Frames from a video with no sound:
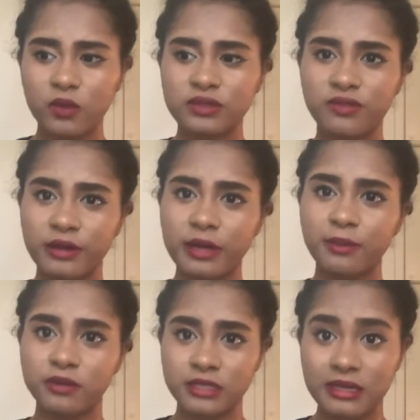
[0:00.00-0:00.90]
was
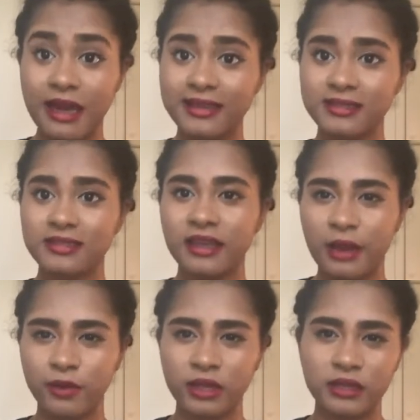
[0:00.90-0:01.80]
very precise, and
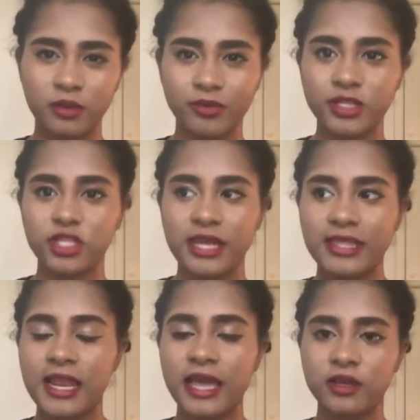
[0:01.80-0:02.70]
I really did
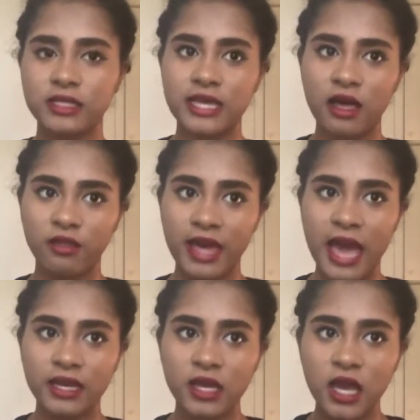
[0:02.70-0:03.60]
appreciate that. I could tell
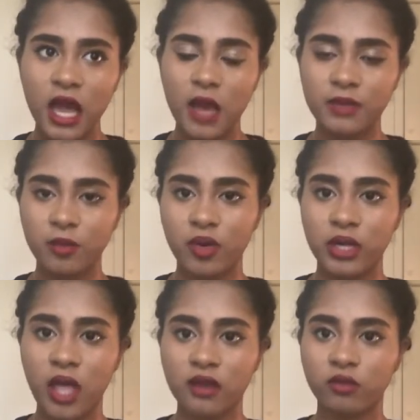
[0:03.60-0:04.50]
that he
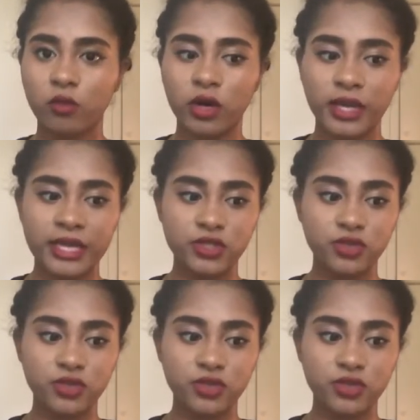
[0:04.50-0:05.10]
put a lot of work